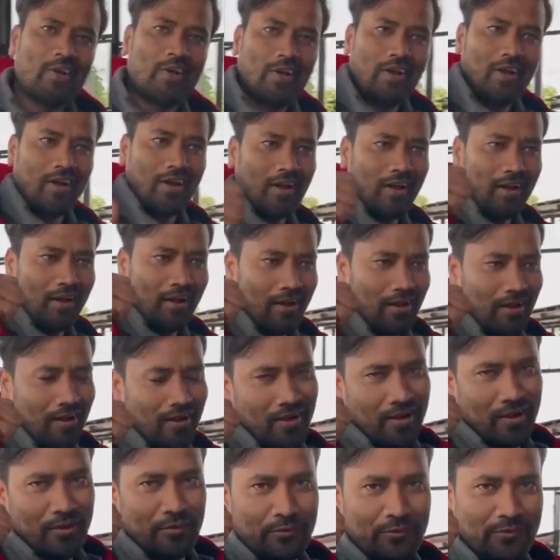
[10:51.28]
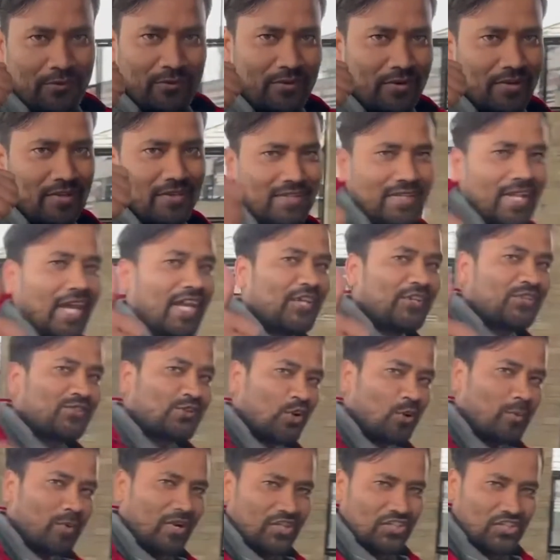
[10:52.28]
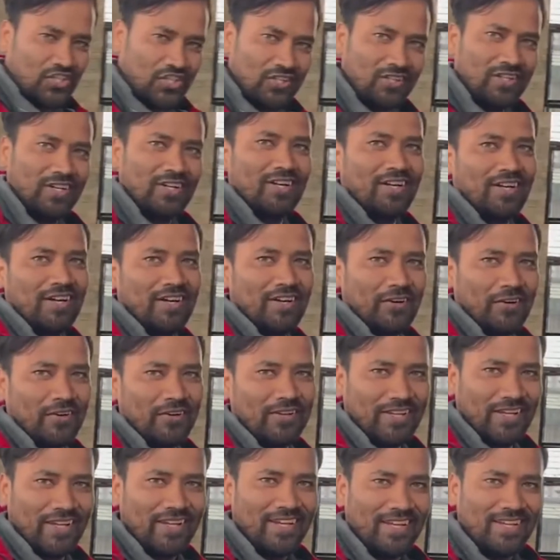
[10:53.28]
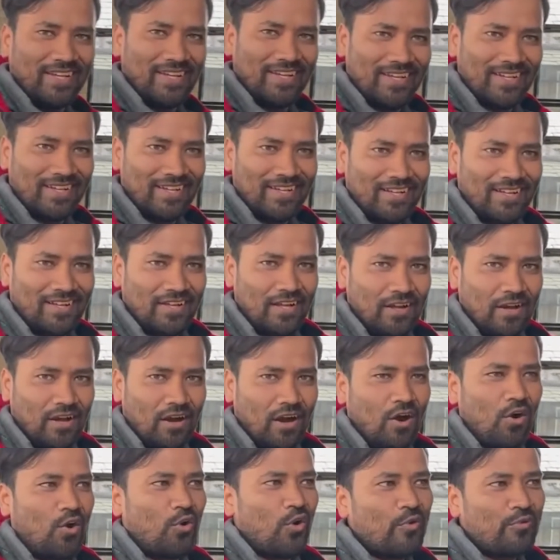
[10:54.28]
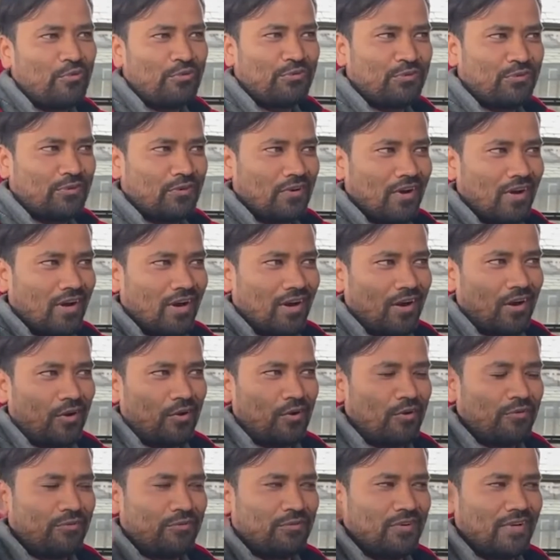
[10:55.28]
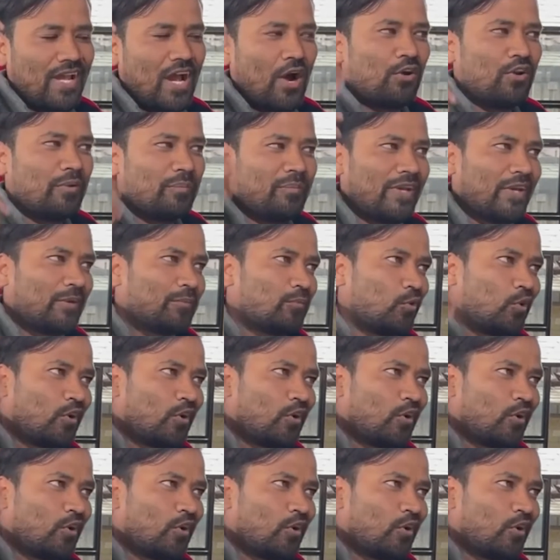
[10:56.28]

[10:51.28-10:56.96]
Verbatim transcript: uh, thank you so much. Okay. I hope, uh, hopefully I will make more